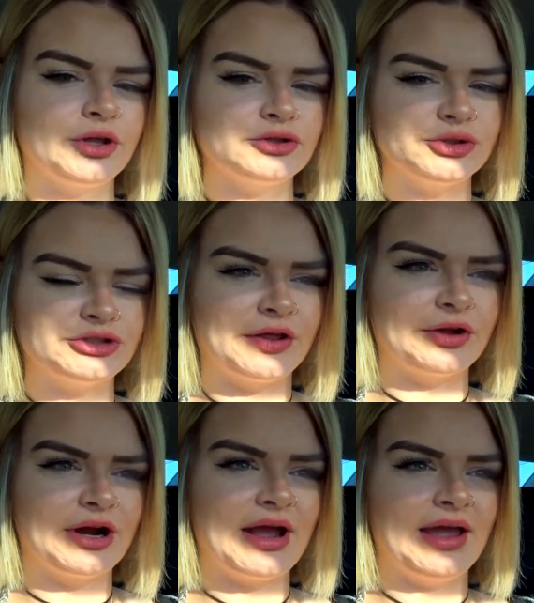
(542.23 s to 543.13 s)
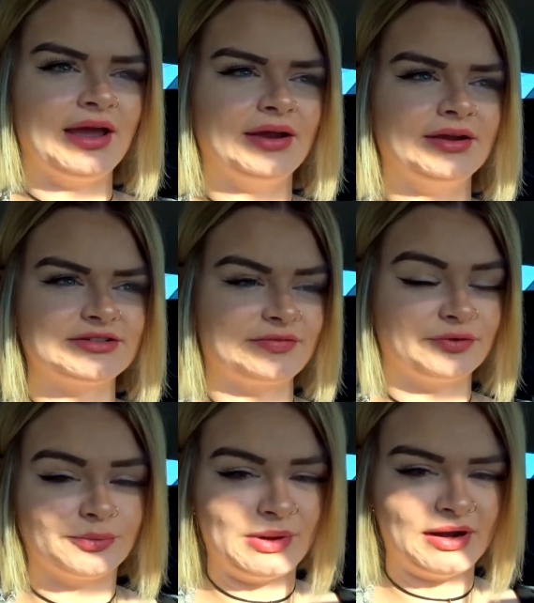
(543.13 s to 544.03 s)
close to each other, and except
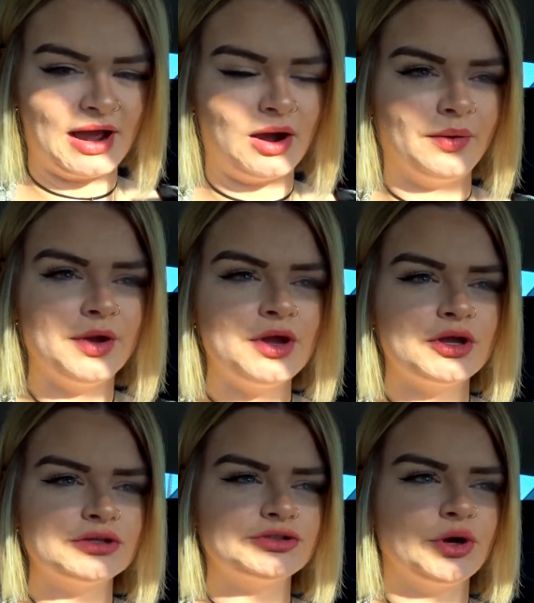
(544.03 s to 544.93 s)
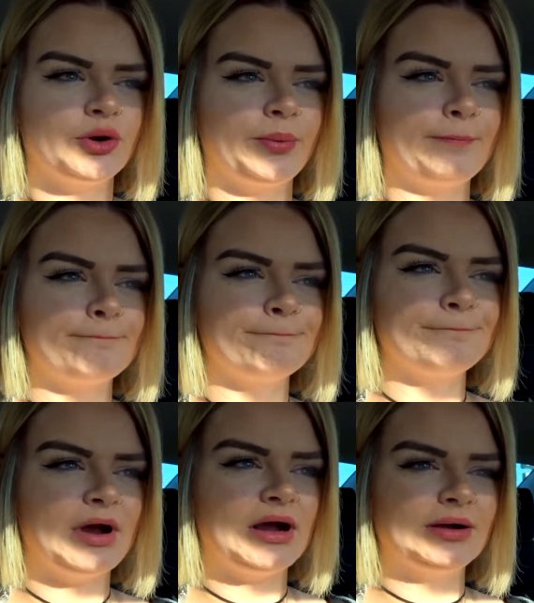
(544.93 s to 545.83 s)
for me now. So
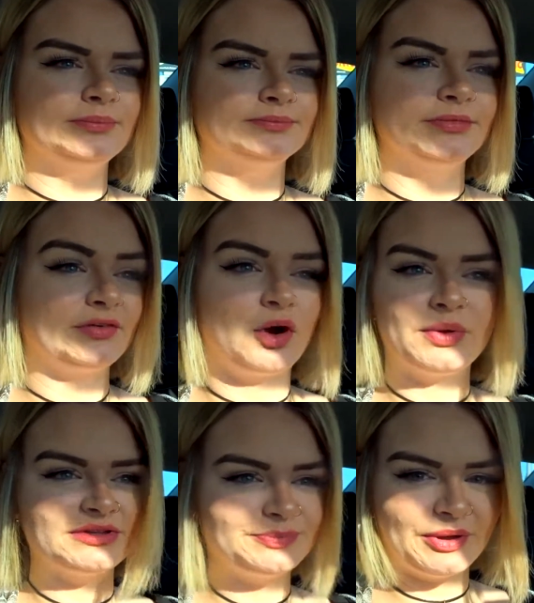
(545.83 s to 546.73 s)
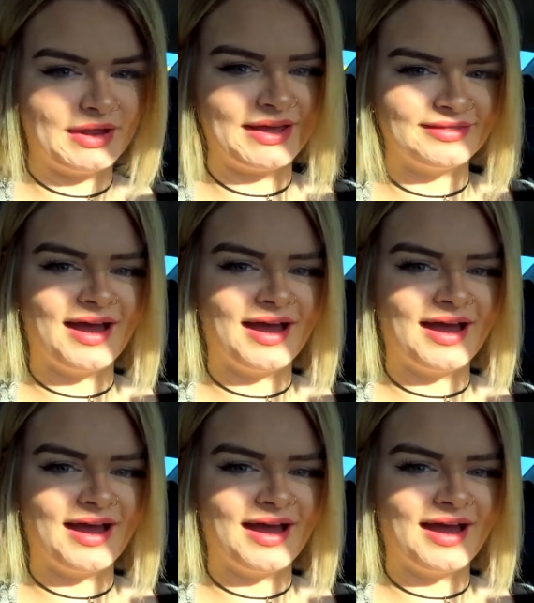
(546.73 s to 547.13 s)
they've always been like